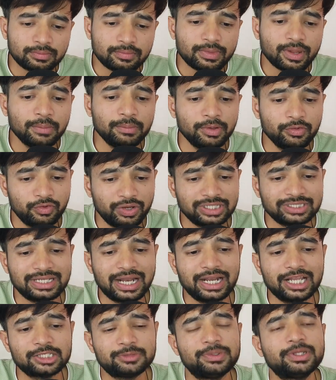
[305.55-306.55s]
Before I start
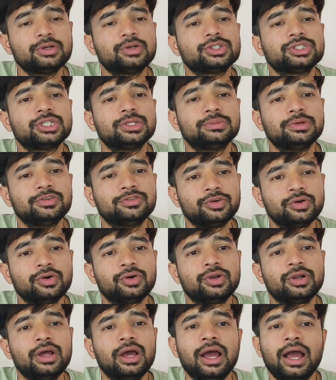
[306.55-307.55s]
explaining question number four,
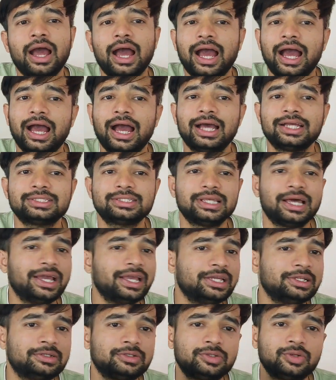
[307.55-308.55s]
as I
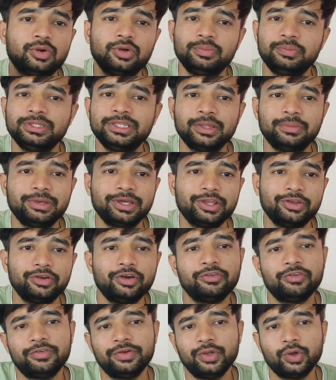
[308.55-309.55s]
told in the beginning of the
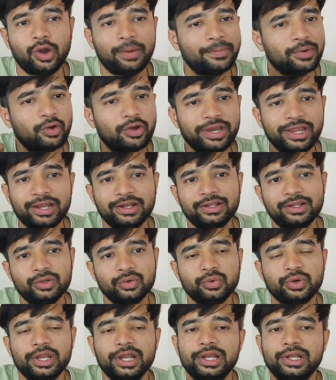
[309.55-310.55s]
video, I'm a creator who
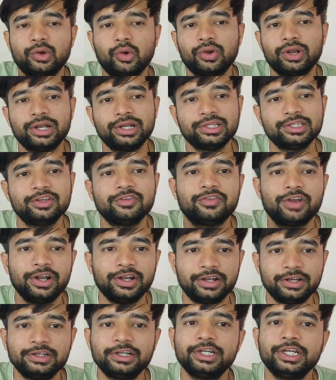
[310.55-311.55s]
create content in the front end
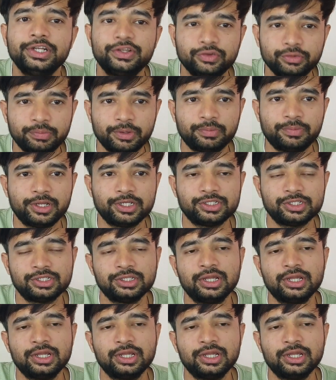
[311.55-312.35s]
and interview preparation.